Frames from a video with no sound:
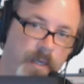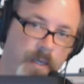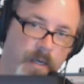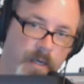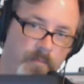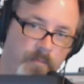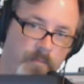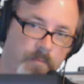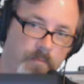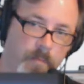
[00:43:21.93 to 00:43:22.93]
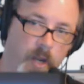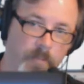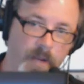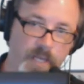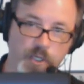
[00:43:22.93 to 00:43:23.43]
um,
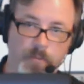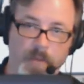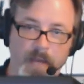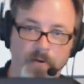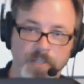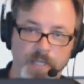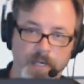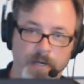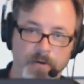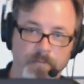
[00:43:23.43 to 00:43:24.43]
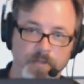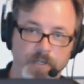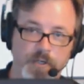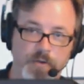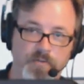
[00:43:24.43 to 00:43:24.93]
arpeggio patterns in here
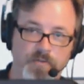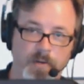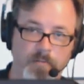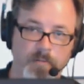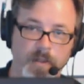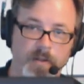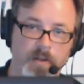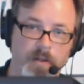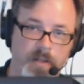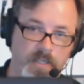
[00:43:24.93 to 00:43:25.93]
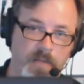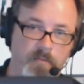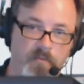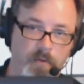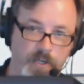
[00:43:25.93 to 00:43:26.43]
to choose from, some
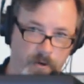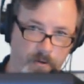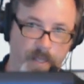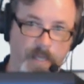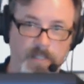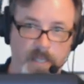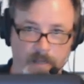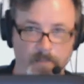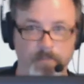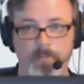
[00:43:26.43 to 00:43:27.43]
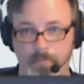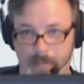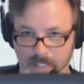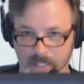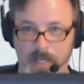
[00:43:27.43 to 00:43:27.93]
of which are things like
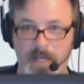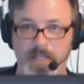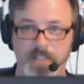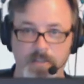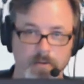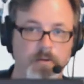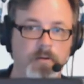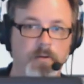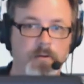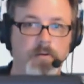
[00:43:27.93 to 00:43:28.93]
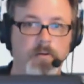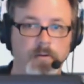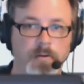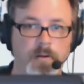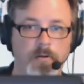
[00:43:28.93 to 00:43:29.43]
bass lines.
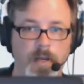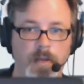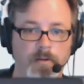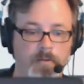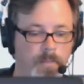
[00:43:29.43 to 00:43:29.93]
Okay.